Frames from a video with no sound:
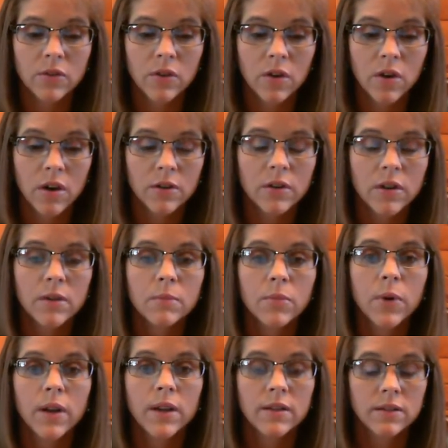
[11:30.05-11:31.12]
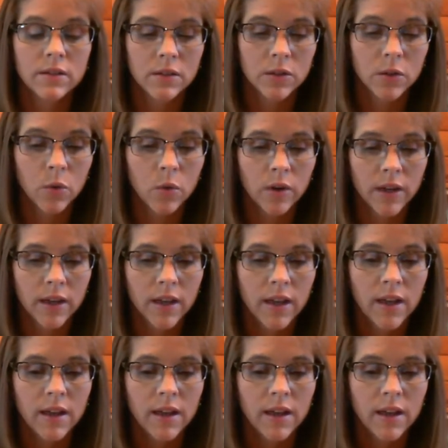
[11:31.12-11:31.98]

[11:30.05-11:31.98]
to honor and praise and glory.